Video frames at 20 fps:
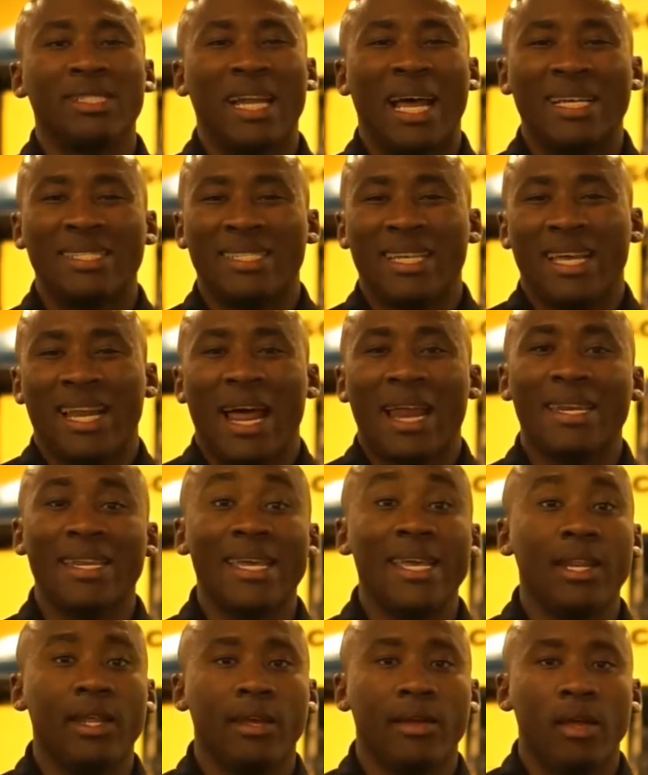and I said I
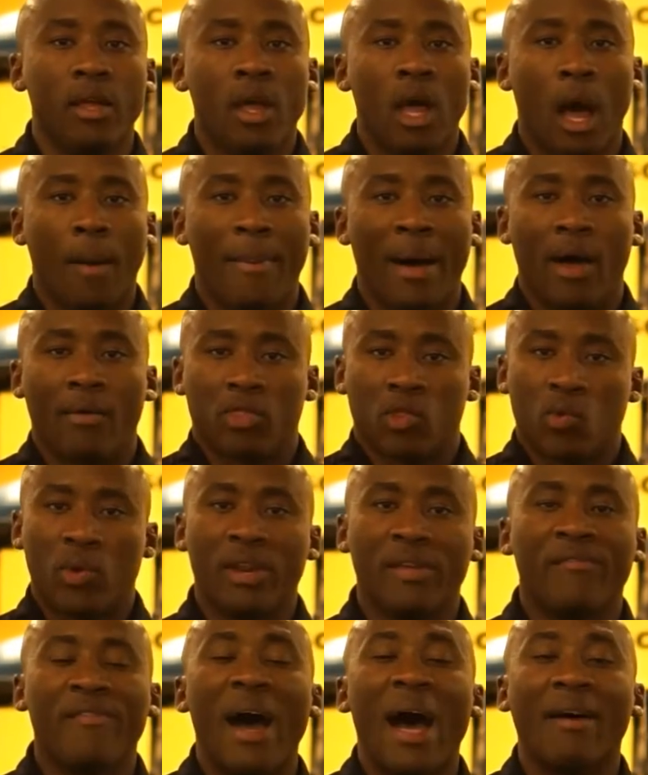needed about
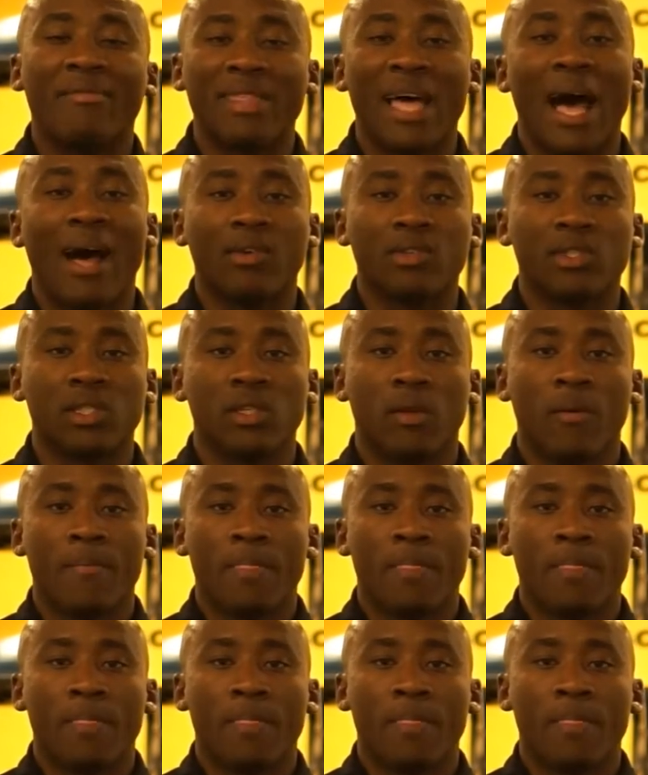$3,000 to $5,000,